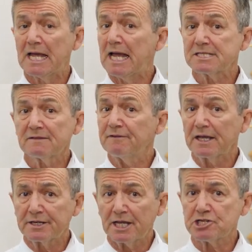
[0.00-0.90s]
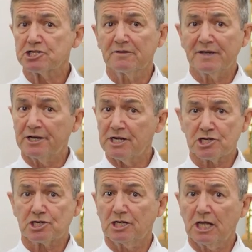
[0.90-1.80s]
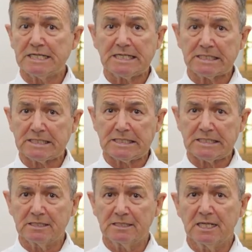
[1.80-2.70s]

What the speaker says: as the foundation of our national identity,